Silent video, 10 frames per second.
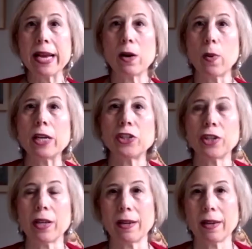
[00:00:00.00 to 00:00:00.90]

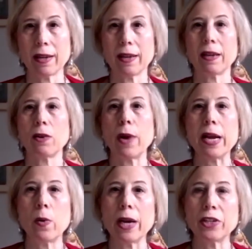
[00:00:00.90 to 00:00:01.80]
question. Great
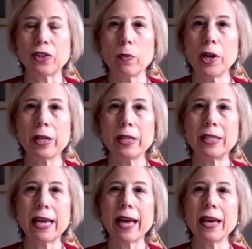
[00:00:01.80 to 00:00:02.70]
question. Well, you can
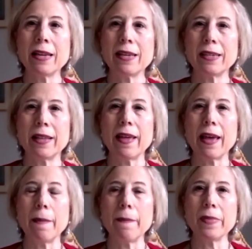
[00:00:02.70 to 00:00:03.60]
say to
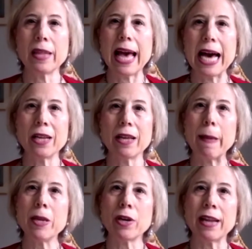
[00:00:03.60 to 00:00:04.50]
them,
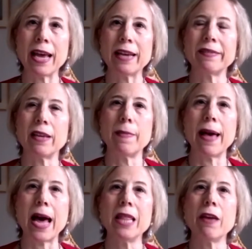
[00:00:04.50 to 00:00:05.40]
maybe you can ask them,
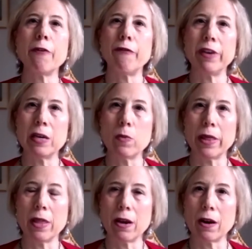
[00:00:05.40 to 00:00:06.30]
how do they feel when
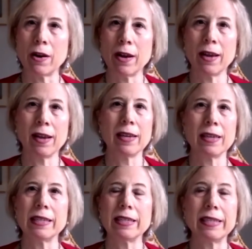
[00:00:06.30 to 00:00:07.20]
they're
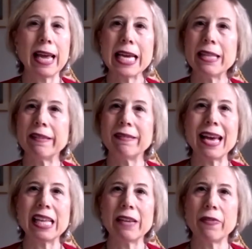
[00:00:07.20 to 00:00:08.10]
saying these
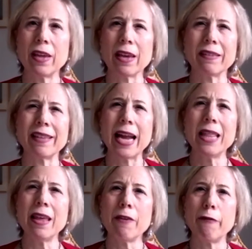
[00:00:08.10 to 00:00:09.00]
negative things? How do
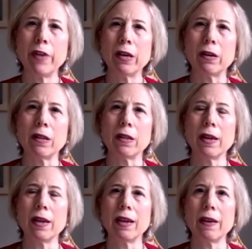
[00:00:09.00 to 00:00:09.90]
they feel
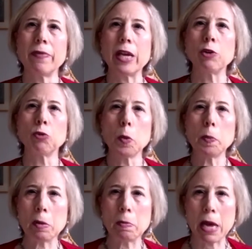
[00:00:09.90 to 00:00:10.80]
if they droop
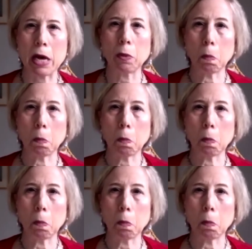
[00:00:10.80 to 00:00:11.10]
their mouth